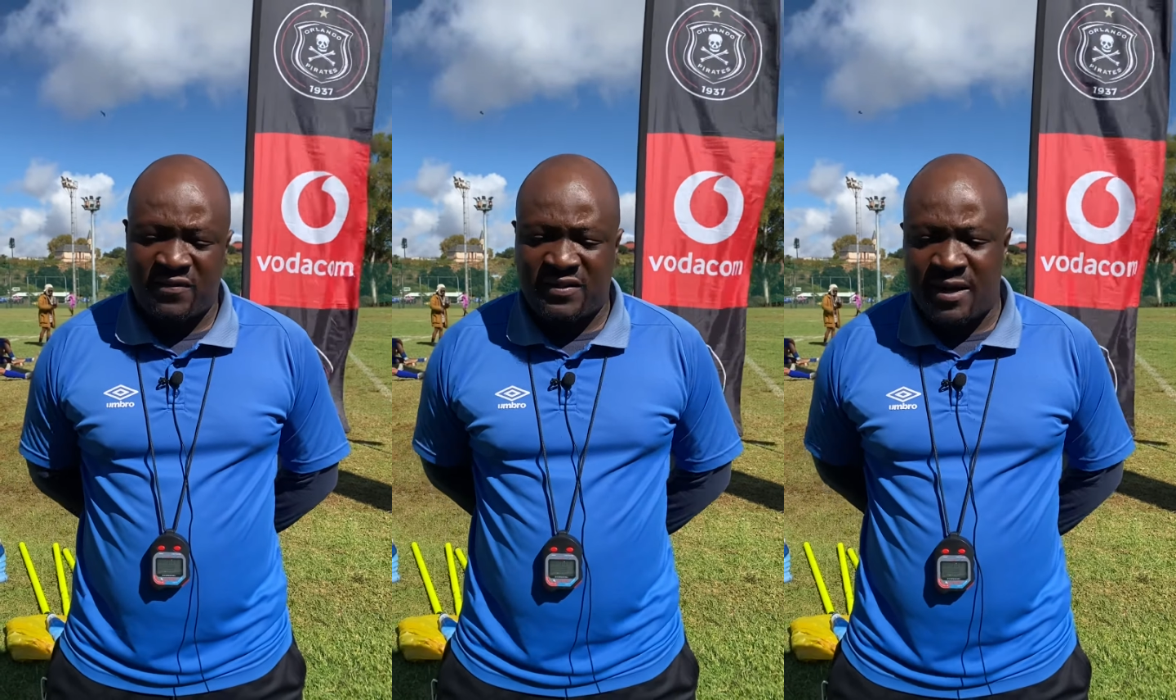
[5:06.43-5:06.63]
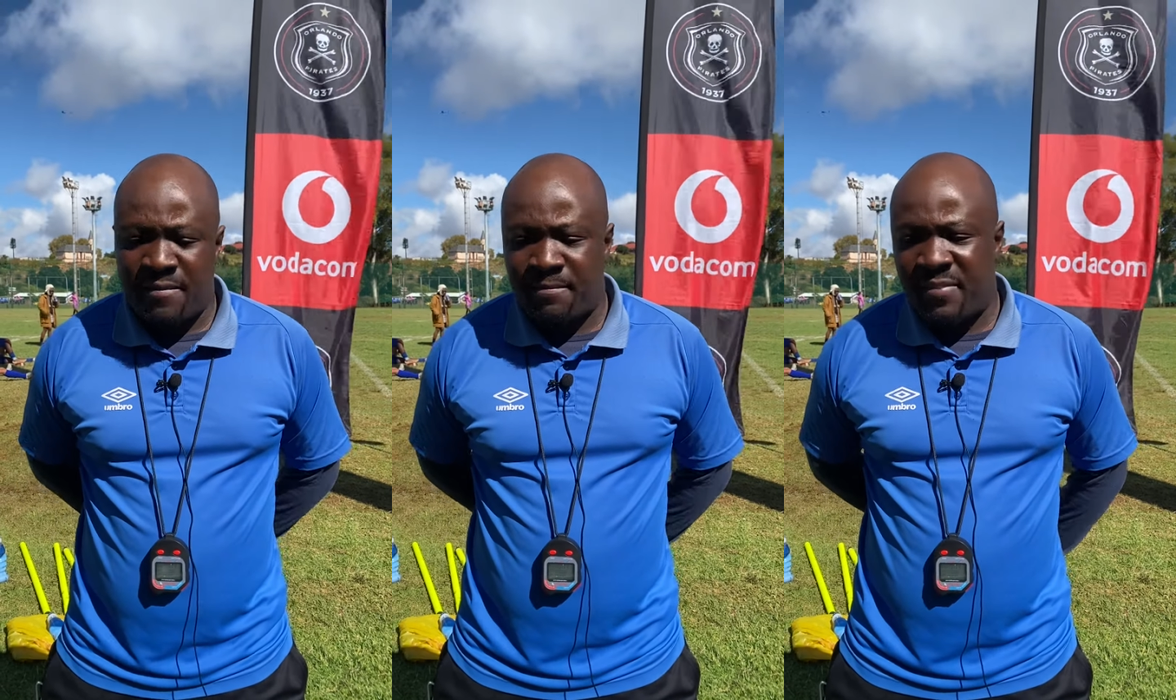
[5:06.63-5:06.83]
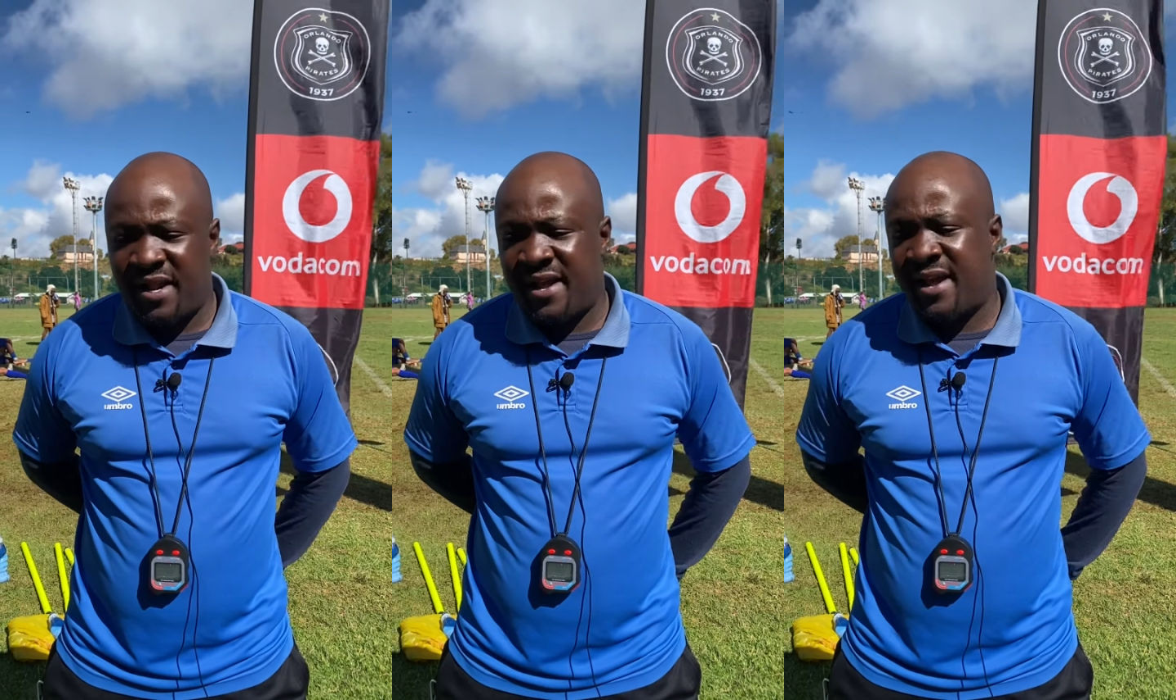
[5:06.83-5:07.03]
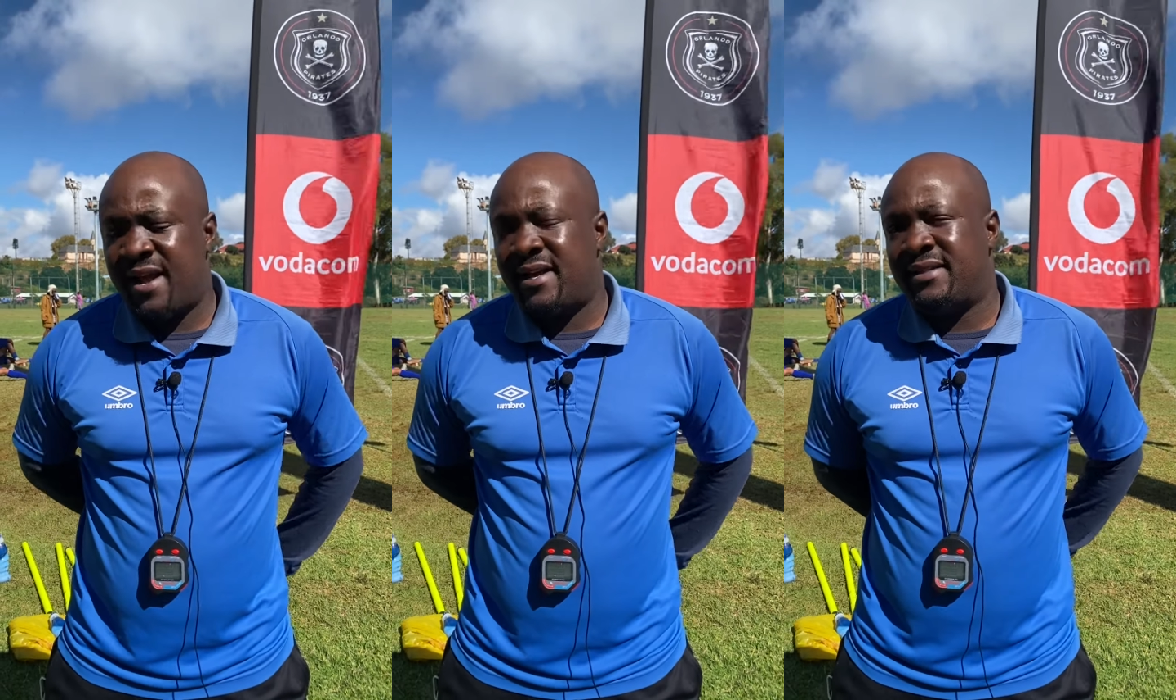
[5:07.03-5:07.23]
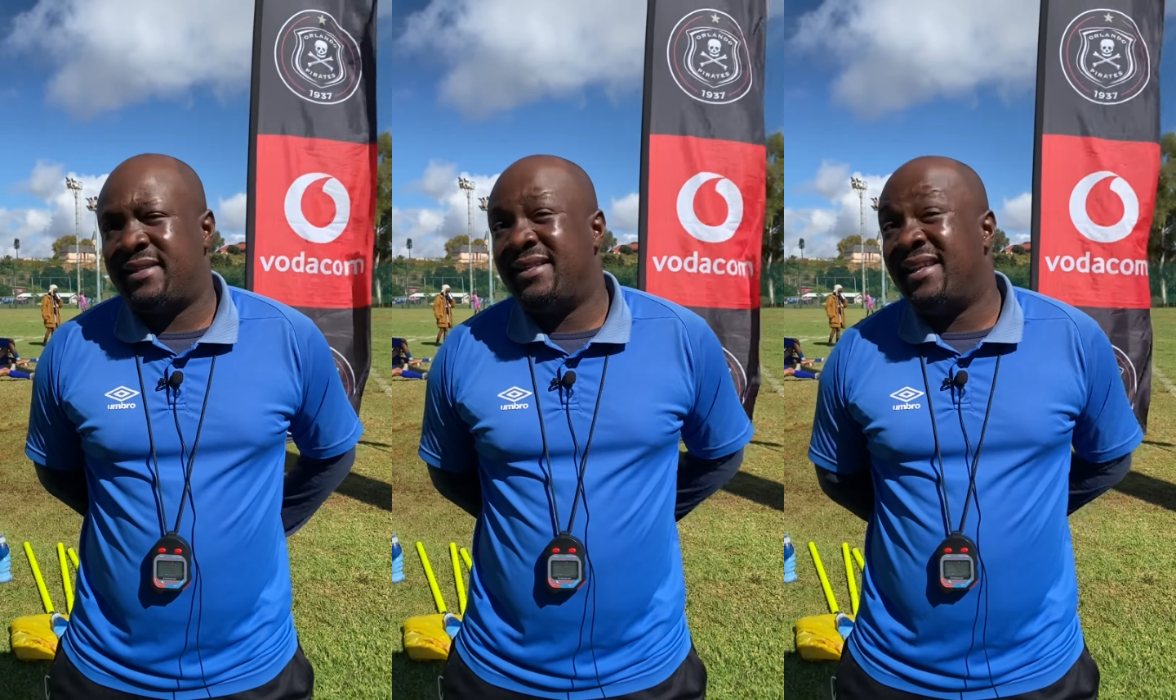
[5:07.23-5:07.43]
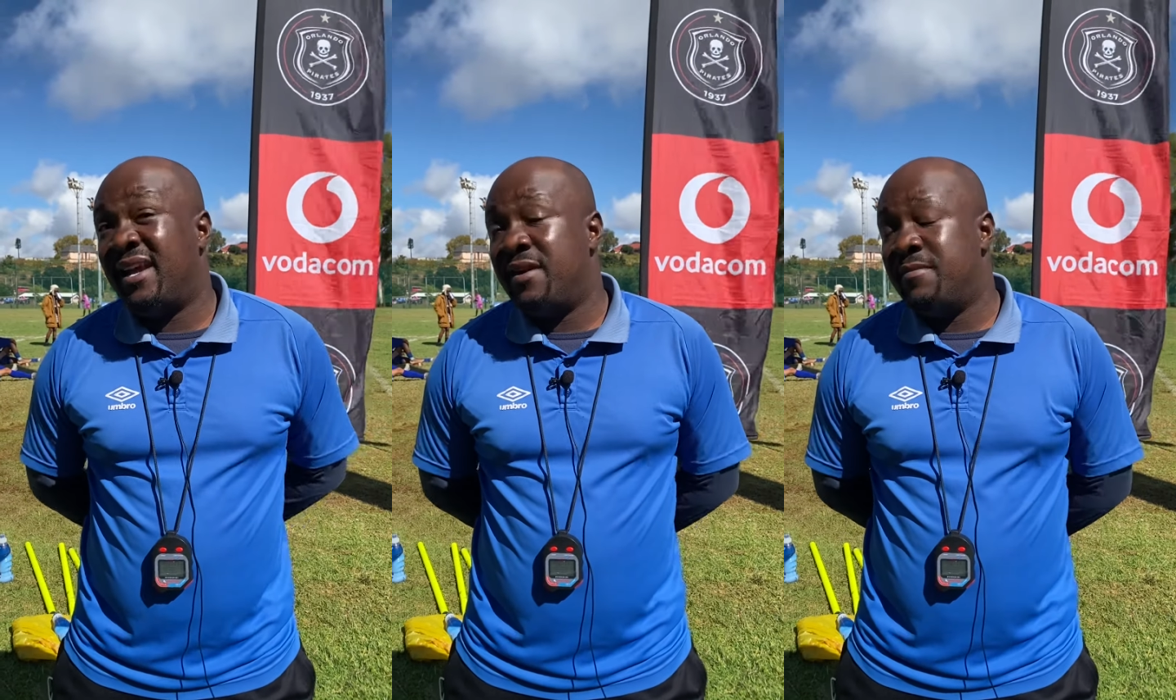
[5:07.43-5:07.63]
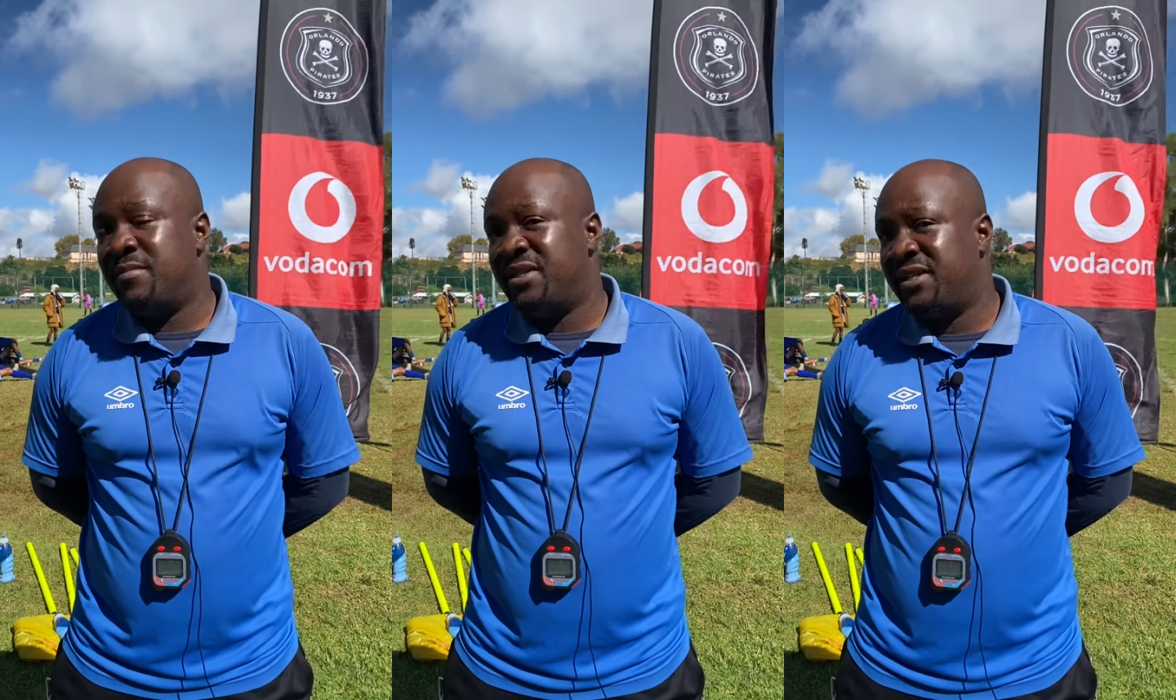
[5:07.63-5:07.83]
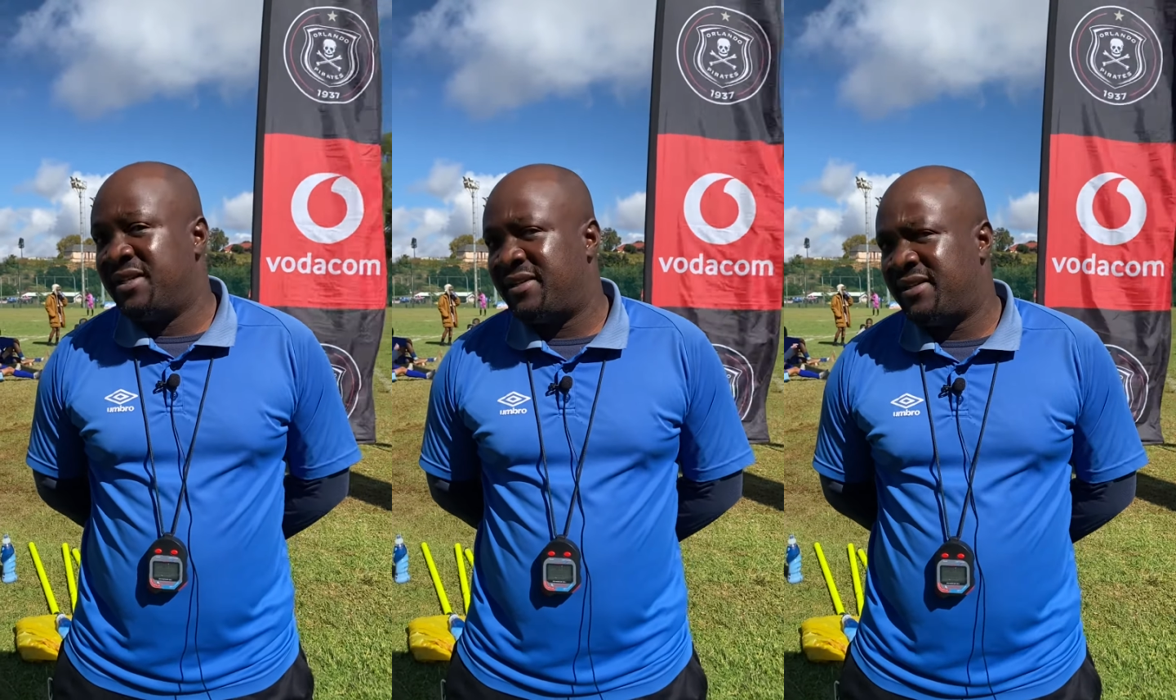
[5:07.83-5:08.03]
some players in the
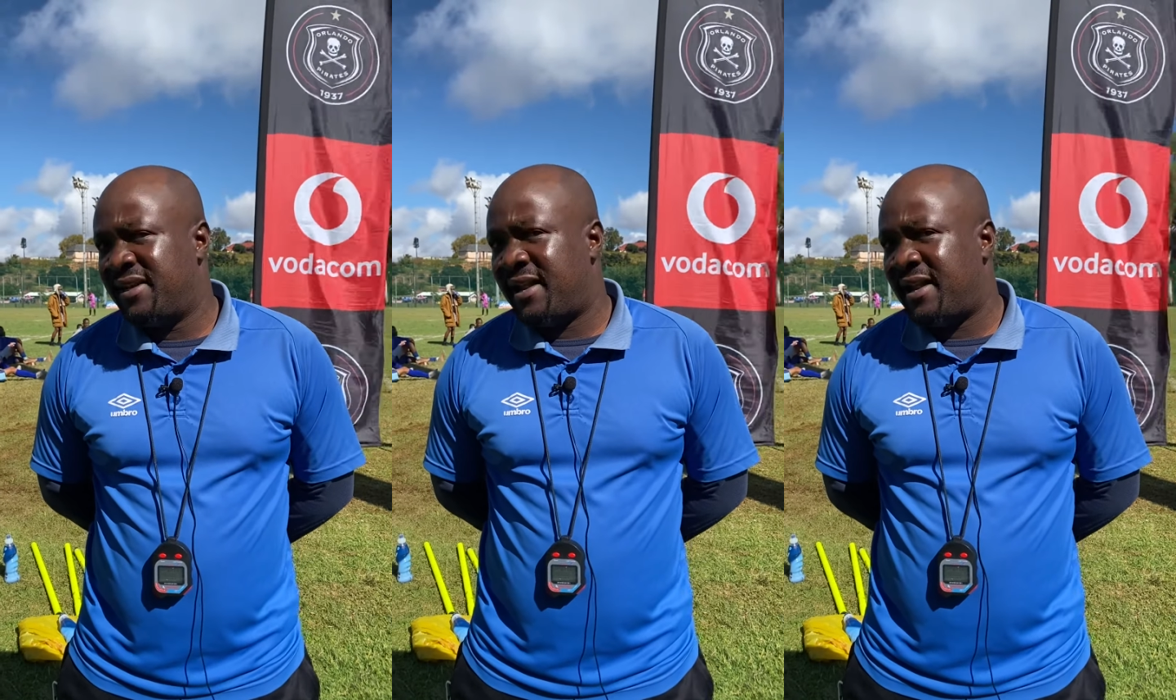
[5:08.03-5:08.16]
MDC